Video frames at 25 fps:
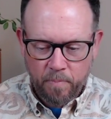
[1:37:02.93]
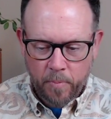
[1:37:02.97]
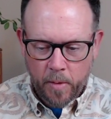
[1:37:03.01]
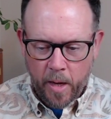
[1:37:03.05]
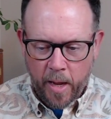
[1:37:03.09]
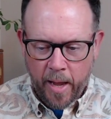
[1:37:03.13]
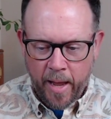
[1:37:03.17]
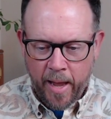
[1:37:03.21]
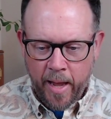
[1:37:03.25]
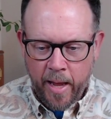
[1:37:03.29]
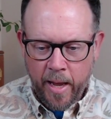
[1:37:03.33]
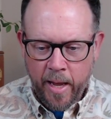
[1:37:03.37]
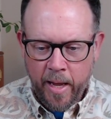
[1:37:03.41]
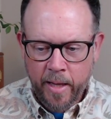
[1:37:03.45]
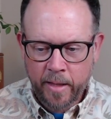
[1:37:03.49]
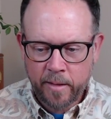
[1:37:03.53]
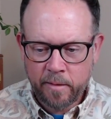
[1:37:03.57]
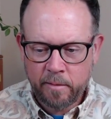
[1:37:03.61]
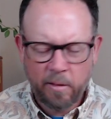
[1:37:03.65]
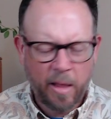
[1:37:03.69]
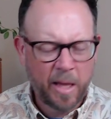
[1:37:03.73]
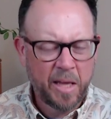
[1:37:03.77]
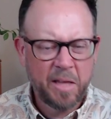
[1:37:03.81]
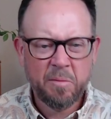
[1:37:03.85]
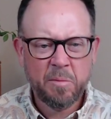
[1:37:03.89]

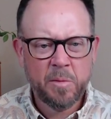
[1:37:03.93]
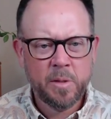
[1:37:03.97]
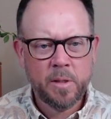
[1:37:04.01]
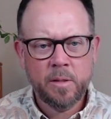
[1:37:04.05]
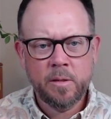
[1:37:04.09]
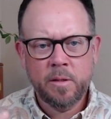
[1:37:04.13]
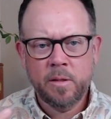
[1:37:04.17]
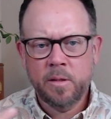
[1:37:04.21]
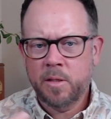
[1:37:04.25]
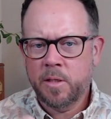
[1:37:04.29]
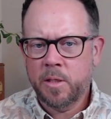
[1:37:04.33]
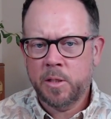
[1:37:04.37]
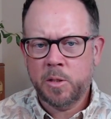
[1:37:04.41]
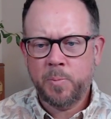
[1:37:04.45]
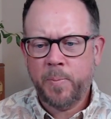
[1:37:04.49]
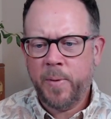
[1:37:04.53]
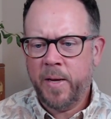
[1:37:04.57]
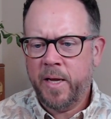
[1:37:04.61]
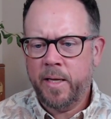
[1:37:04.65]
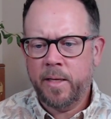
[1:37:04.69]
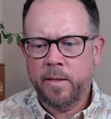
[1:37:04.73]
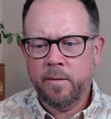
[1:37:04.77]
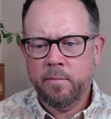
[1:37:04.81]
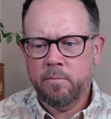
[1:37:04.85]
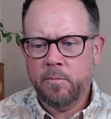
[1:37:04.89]
And like this
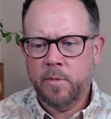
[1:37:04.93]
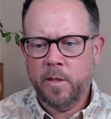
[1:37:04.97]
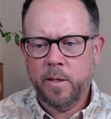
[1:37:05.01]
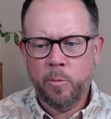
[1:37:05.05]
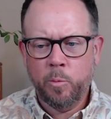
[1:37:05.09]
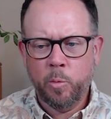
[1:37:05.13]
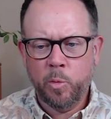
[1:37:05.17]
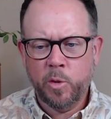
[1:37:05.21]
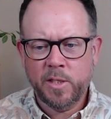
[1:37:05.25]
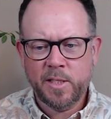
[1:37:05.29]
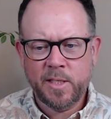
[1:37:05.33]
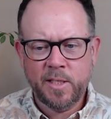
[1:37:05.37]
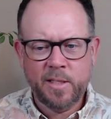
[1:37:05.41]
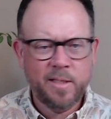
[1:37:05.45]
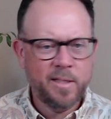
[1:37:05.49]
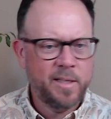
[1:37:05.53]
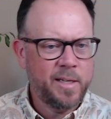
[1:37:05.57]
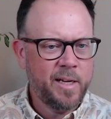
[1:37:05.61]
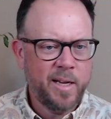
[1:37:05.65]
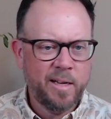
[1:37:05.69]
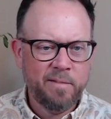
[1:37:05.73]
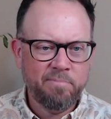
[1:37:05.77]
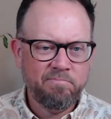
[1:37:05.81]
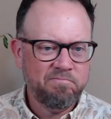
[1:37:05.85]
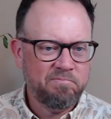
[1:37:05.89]
pen wasn't
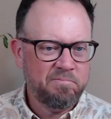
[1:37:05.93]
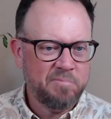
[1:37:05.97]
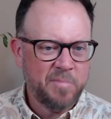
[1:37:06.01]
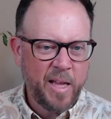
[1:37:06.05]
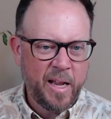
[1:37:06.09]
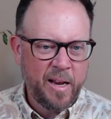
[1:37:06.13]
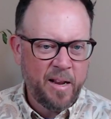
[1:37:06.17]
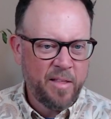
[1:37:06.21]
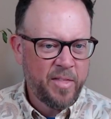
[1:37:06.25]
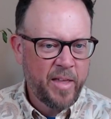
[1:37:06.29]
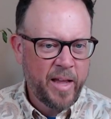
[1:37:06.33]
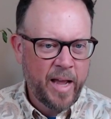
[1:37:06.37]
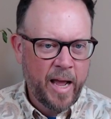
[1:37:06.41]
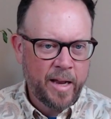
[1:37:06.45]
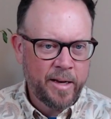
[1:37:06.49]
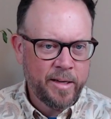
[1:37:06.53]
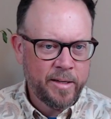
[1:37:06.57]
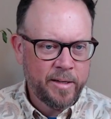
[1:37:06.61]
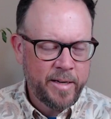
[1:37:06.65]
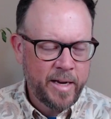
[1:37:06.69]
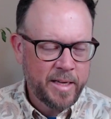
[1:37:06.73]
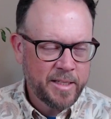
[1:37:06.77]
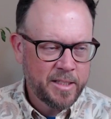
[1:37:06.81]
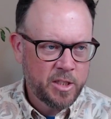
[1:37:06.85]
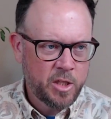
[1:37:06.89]
anything I'd
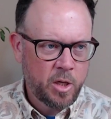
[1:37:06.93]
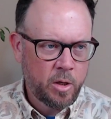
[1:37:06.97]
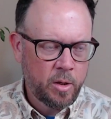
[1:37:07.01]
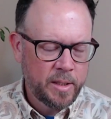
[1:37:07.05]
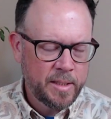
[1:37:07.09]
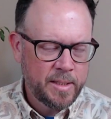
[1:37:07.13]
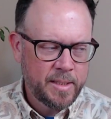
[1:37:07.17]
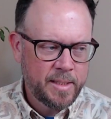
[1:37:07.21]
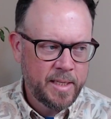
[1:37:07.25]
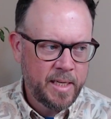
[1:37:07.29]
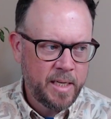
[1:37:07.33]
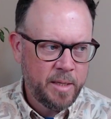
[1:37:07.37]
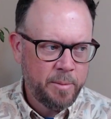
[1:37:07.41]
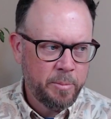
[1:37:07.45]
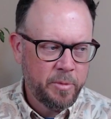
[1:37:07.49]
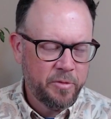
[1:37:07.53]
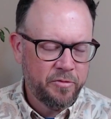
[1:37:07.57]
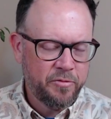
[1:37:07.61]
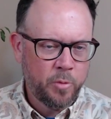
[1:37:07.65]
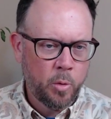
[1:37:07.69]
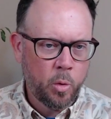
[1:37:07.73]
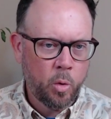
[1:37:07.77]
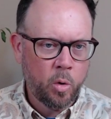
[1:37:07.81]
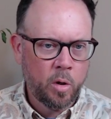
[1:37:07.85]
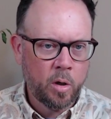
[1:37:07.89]
necessarily seen
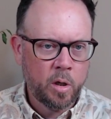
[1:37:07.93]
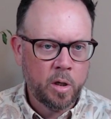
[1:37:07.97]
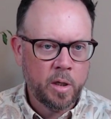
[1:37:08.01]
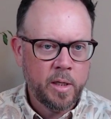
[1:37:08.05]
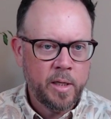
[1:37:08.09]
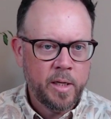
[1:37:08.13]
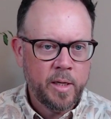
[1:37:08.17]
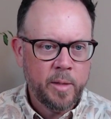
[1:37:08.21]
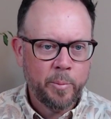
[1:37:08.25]
before,